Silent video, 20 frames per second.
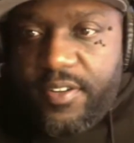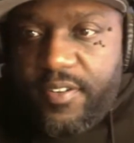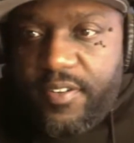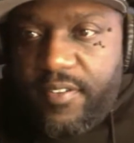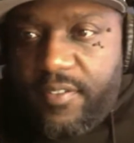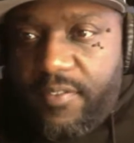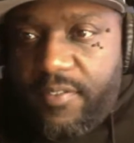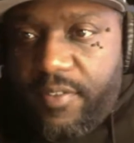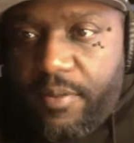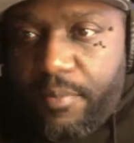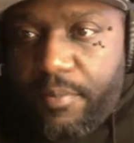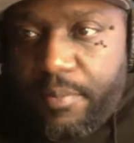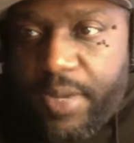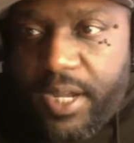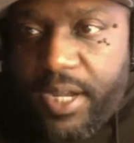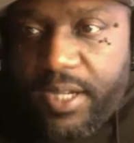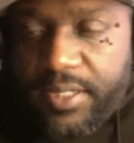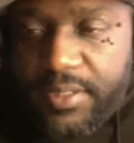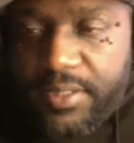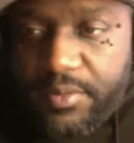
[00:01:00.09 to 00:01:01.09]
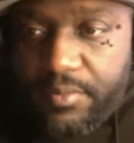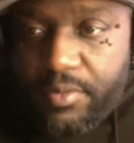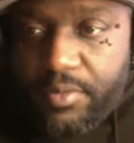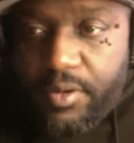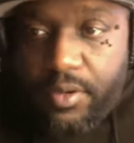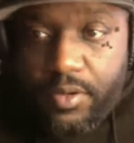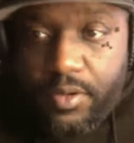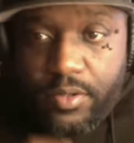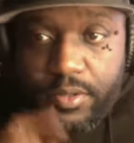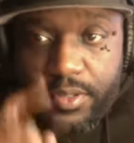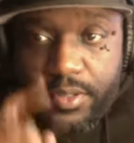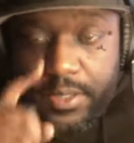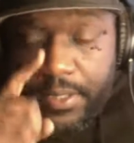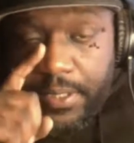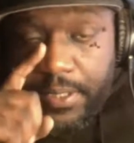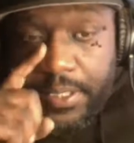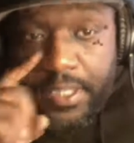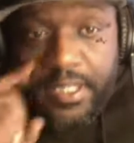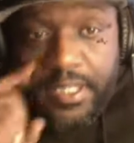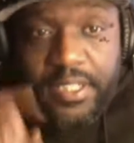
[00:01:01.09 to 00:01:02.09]
from Boxing Bros.
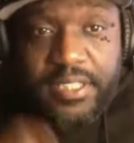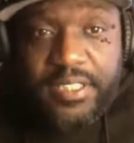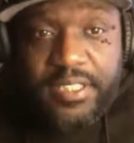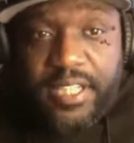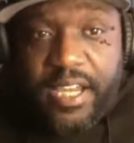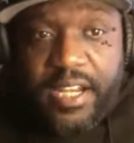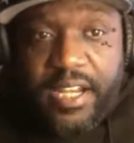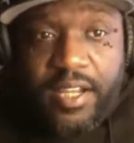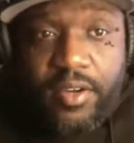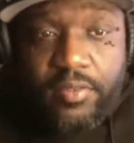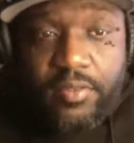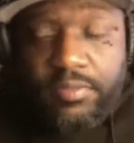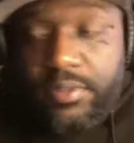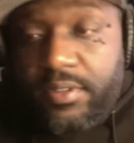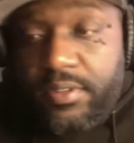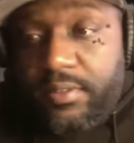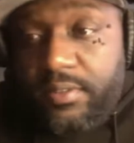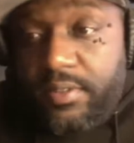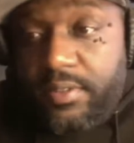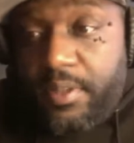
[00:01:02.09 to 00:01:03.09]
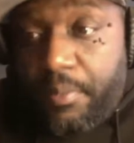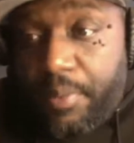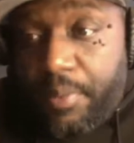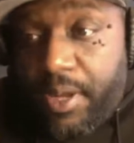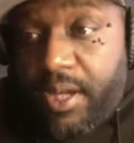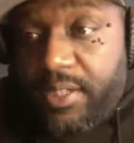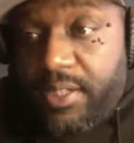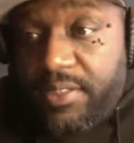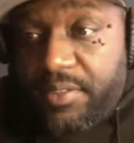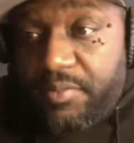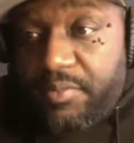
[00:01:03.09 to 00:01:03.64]
Shout out the Boxing